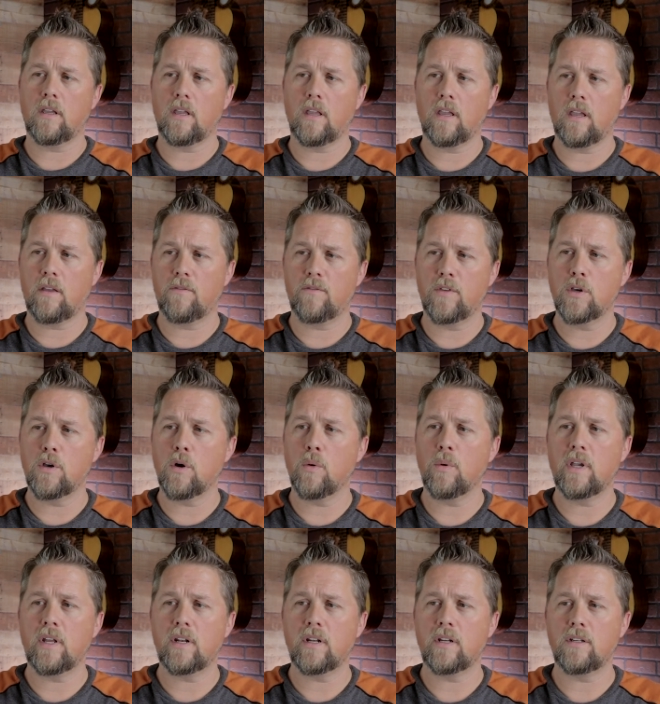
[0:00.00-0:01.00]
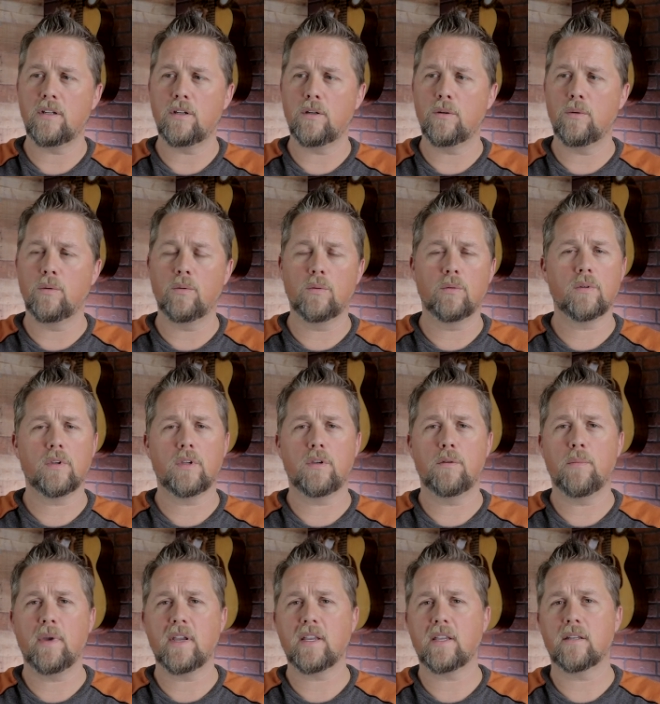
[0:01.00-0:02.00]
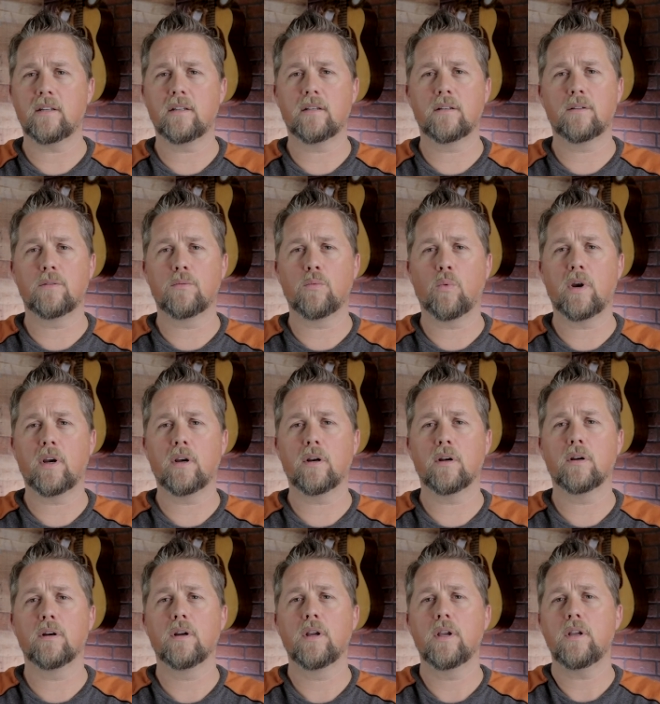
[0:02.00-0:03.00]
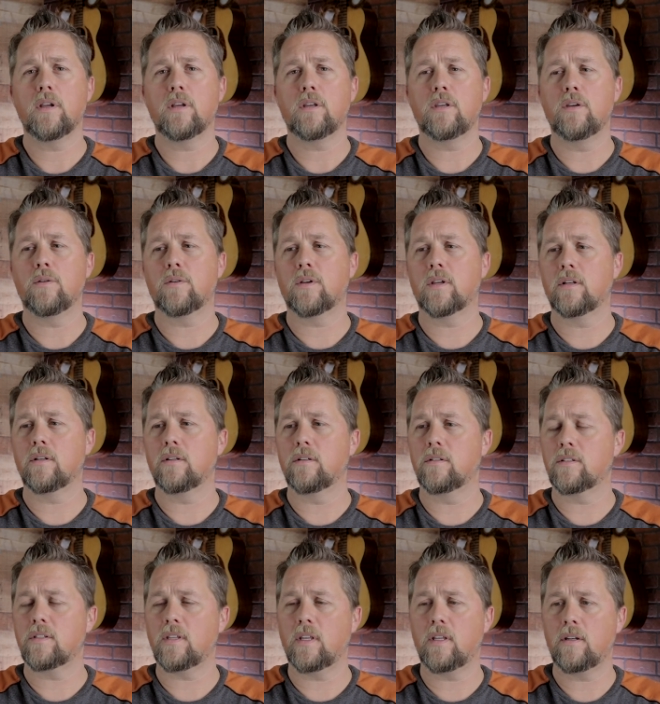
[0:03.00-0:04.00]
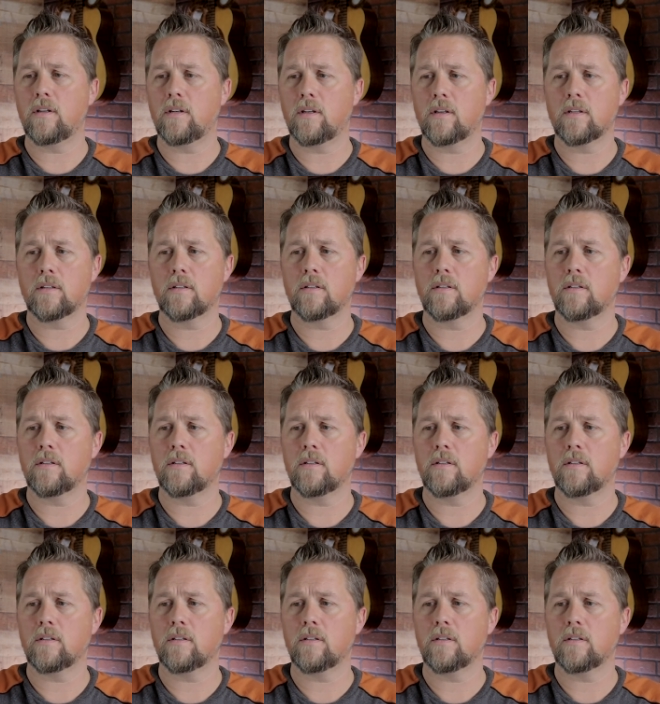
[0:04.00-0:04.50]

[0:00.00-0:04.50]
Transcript: if you go in and you you make it where you can send